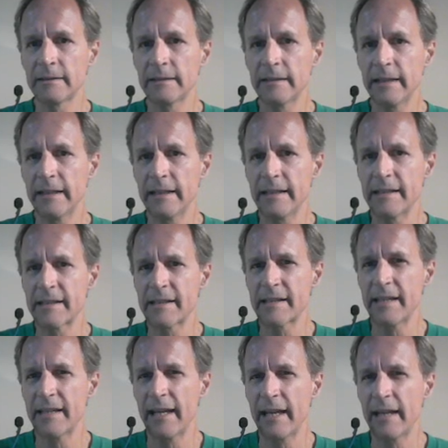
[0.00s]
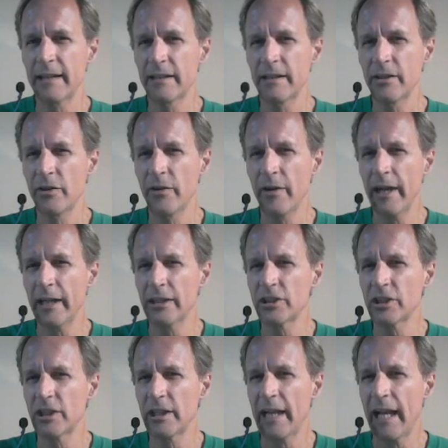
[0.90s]
is that you
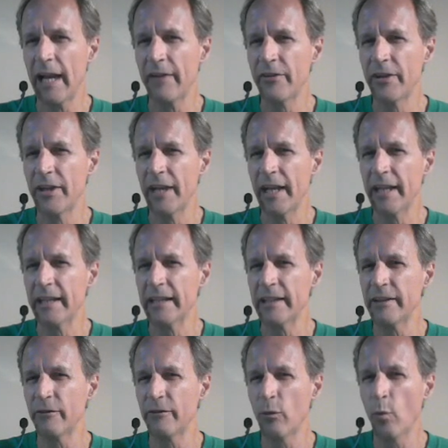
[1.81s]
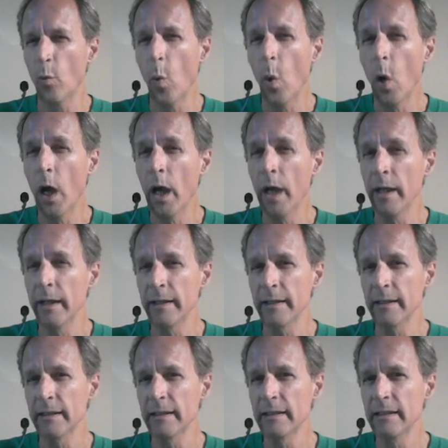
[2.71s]
actually have a negative
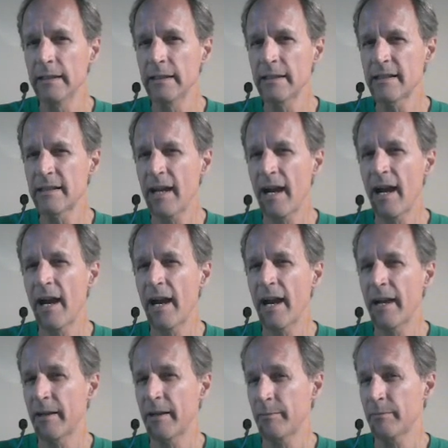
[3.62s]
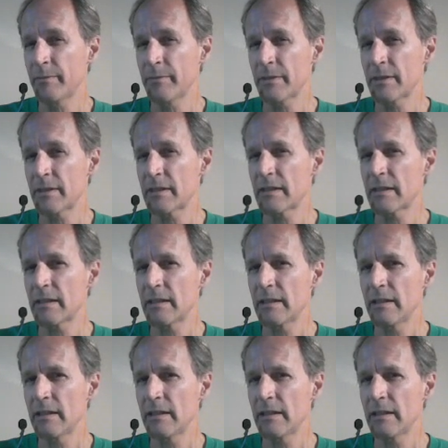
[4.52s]
1 times